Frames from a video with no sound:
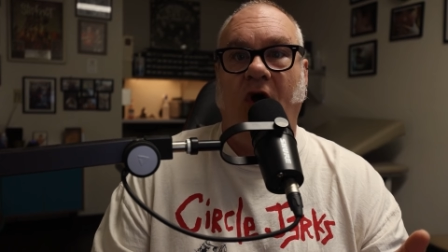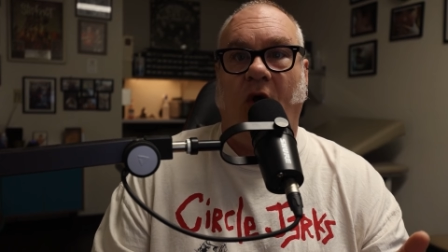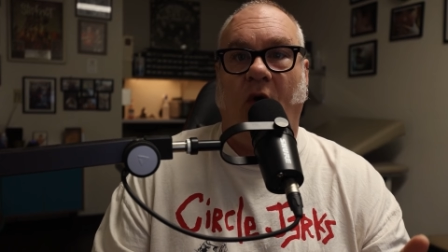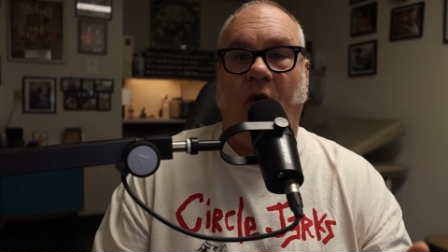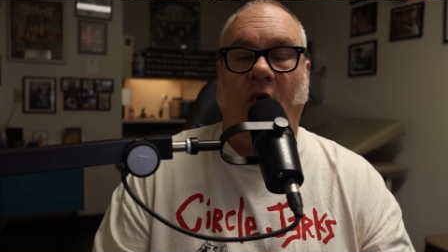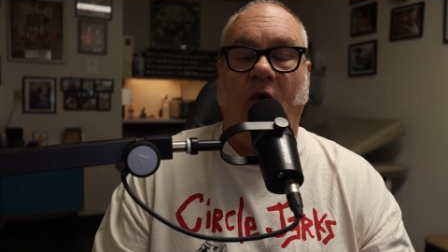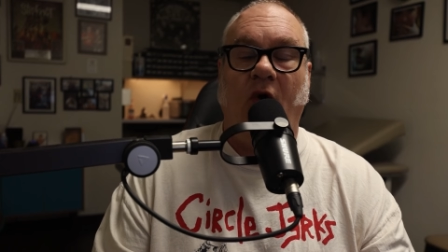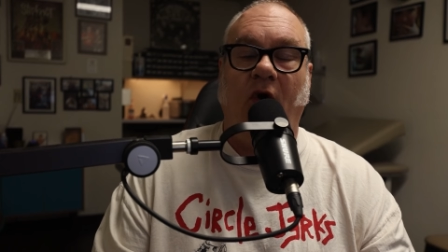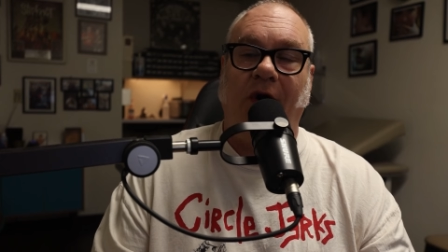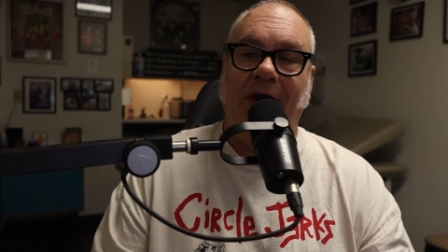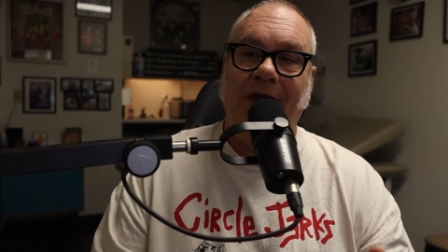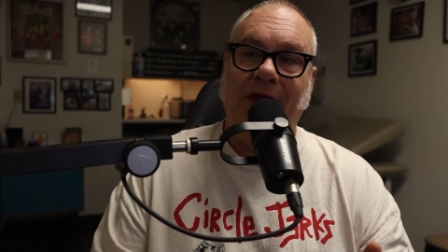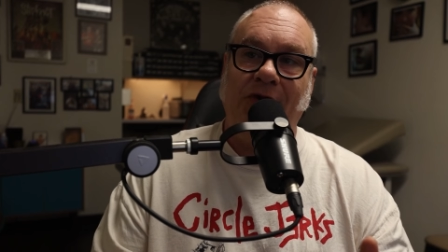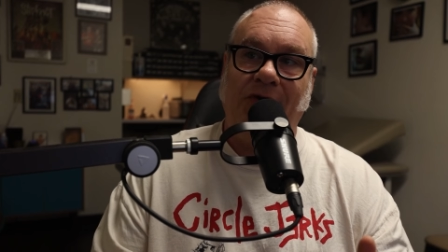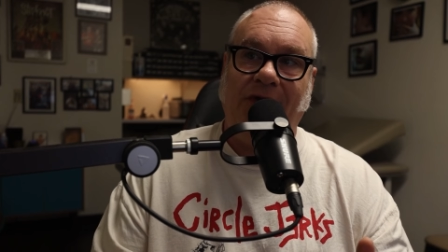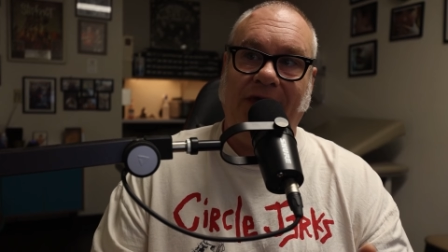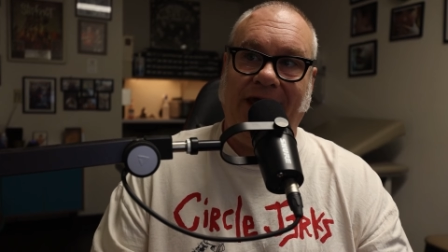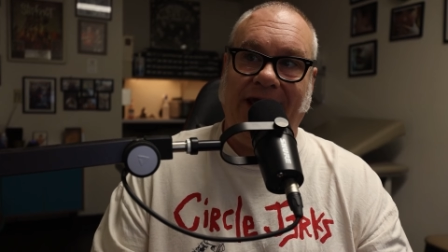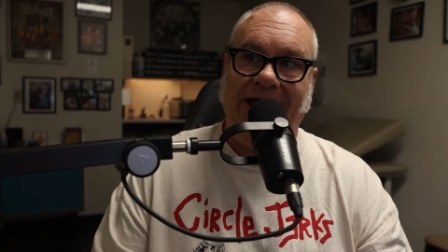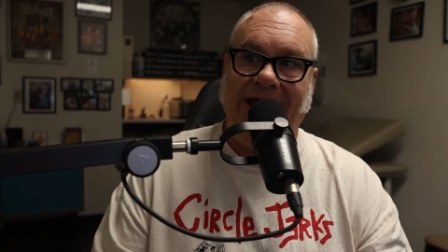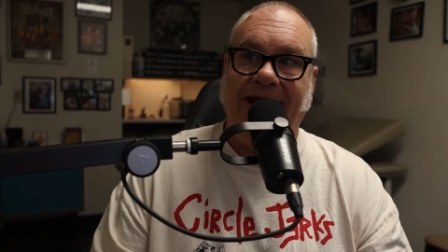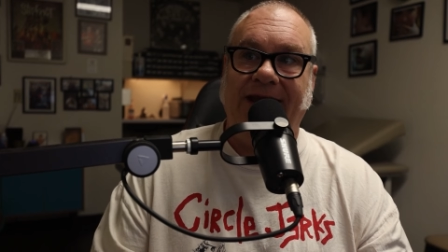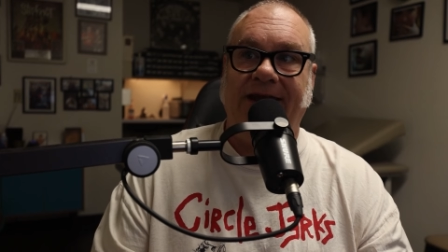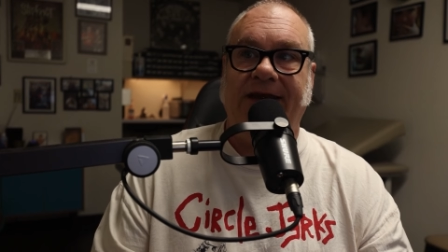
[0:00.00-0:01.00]
or you
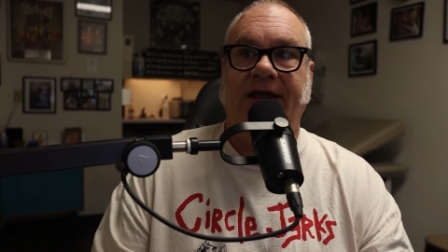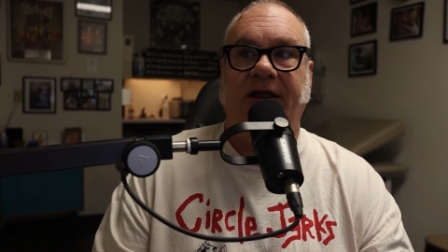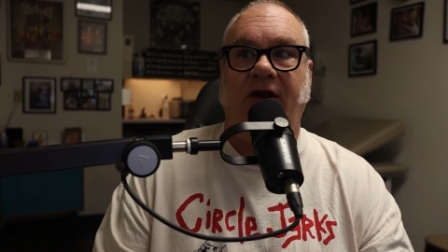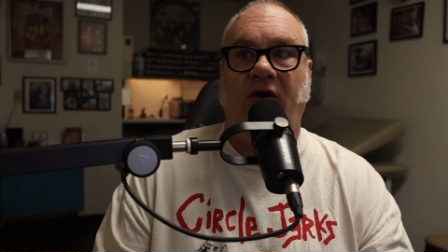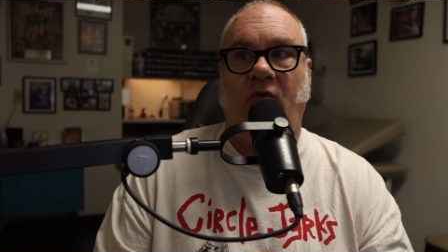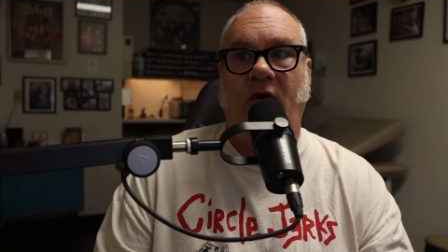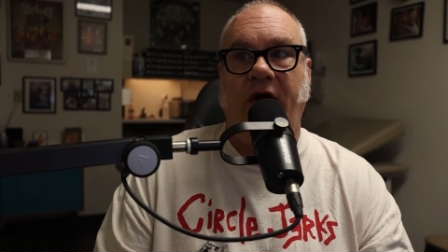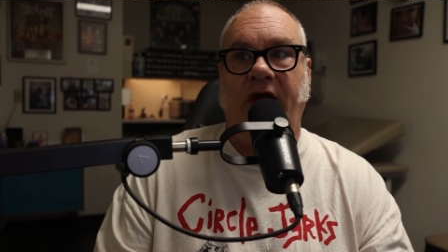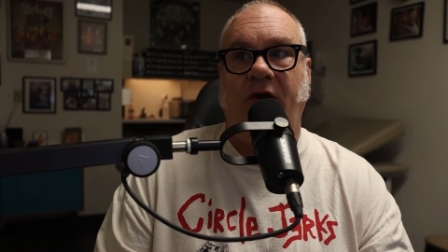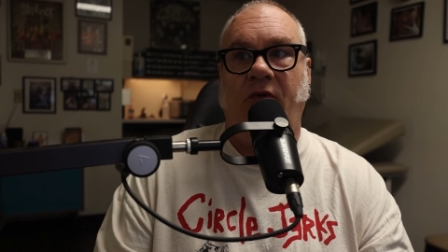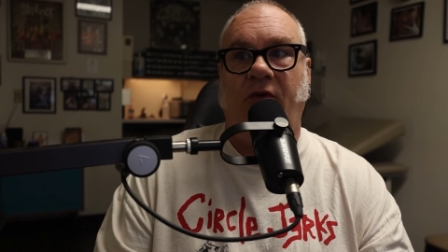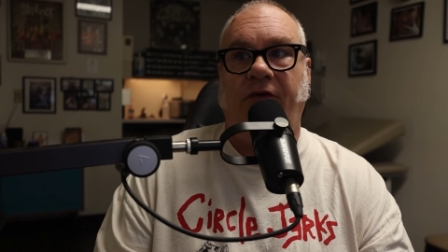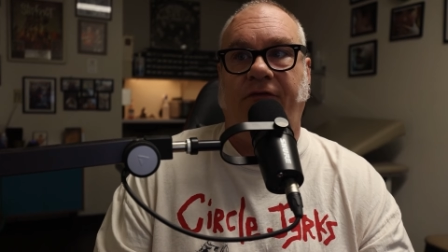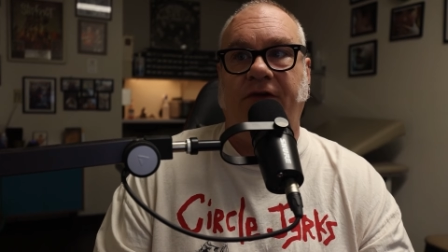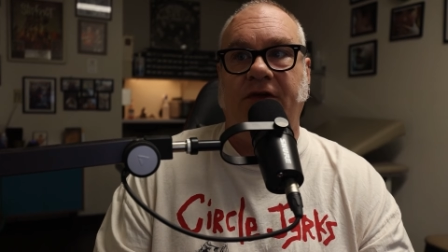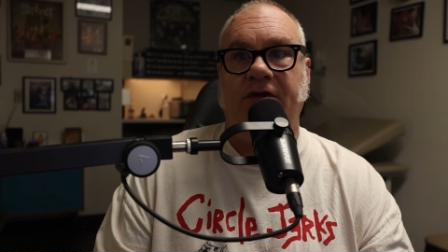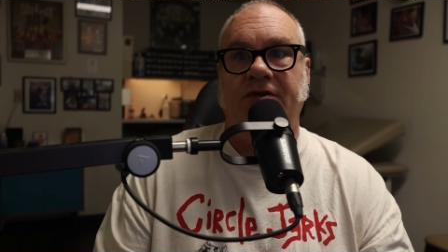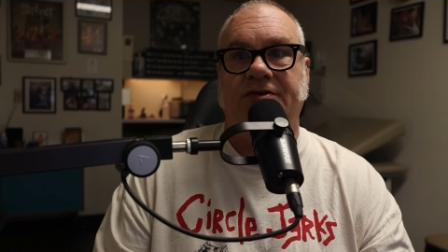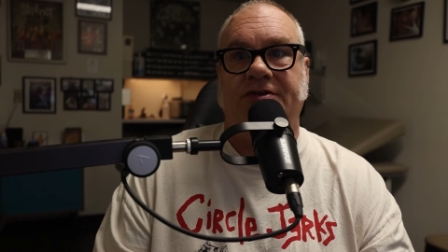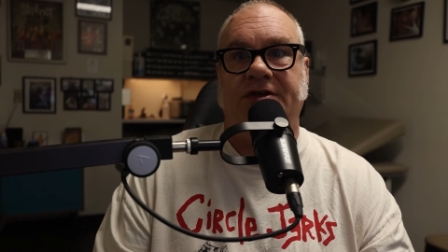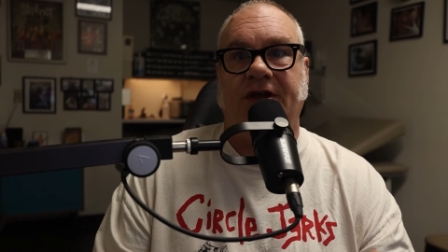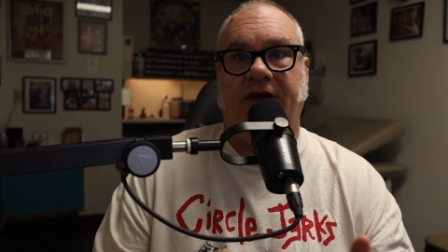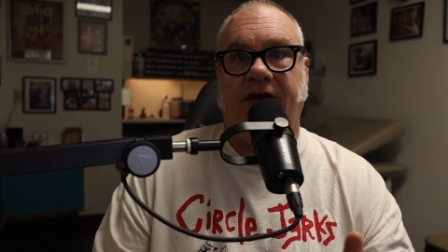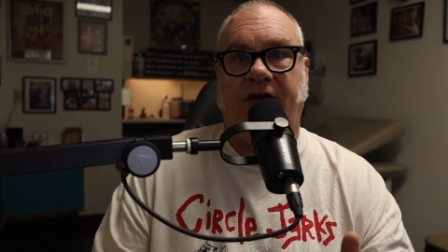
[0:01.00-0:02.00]
can get away with
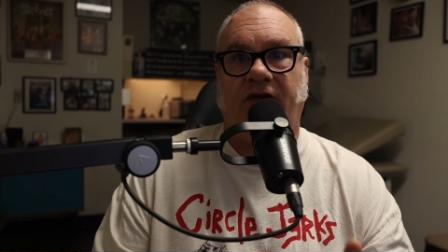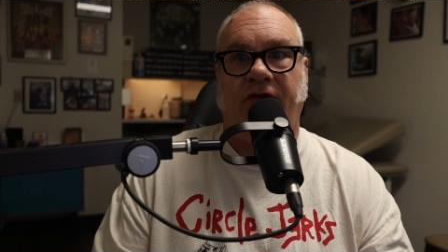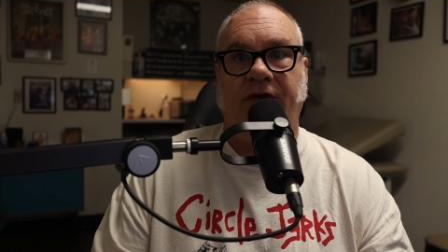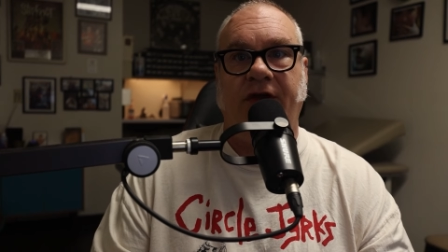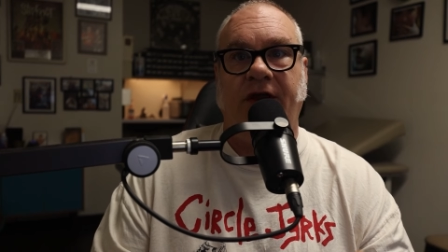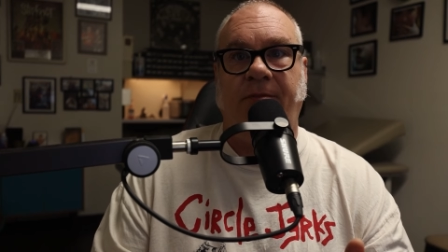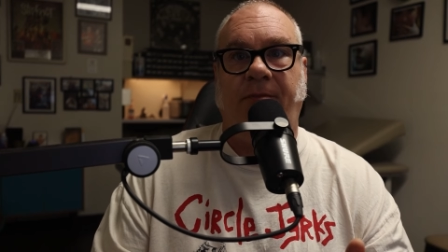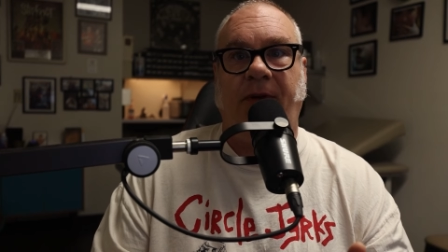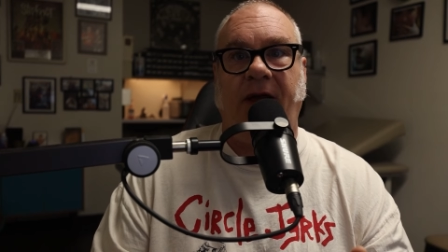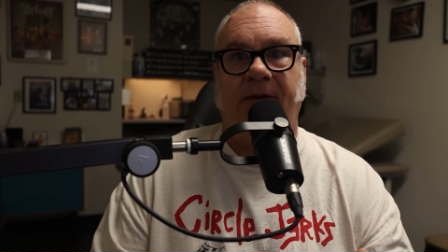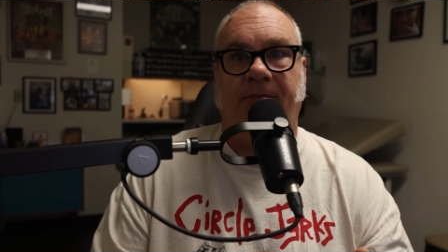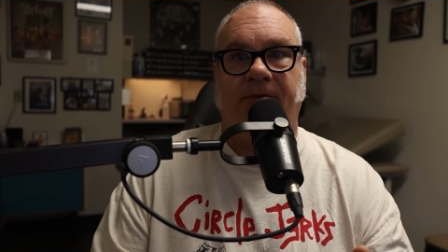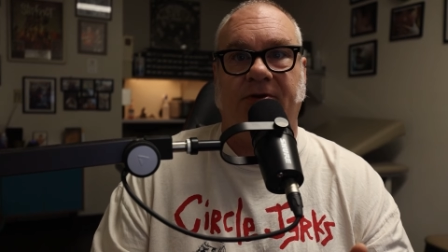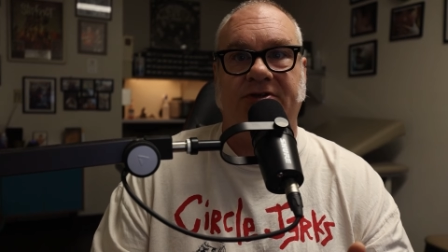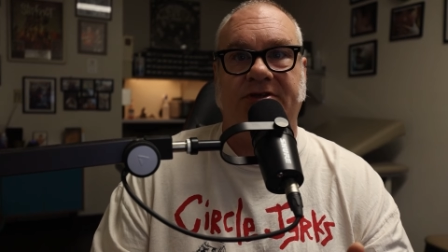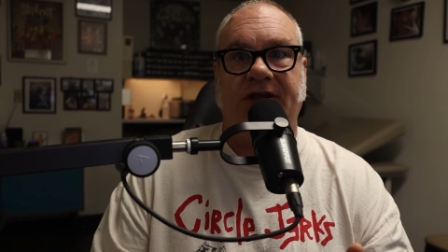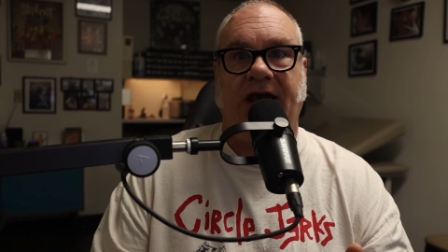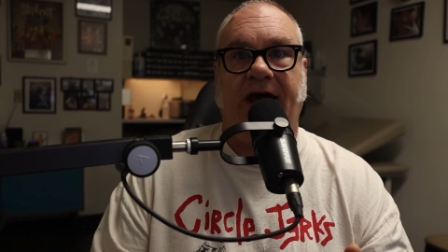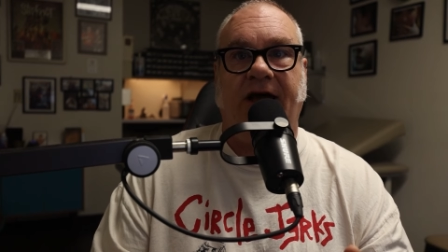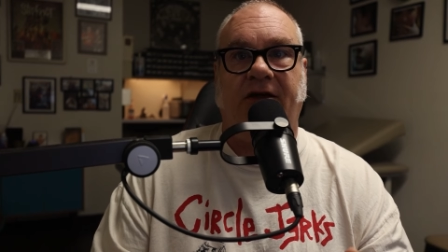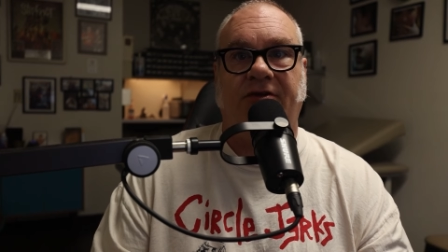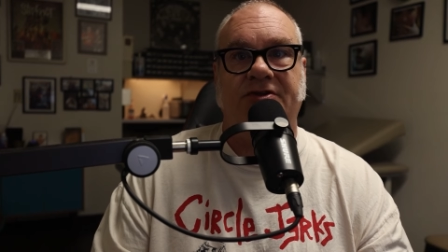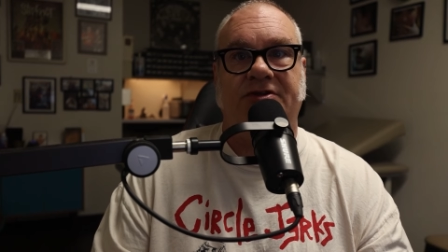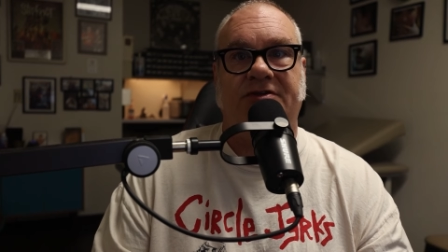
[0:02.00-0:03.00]
using a clean paper
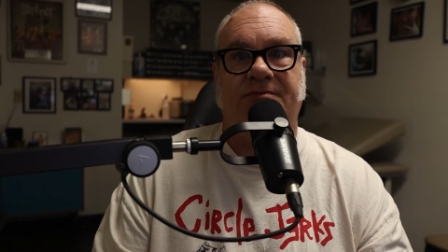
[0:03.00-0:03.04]
towel.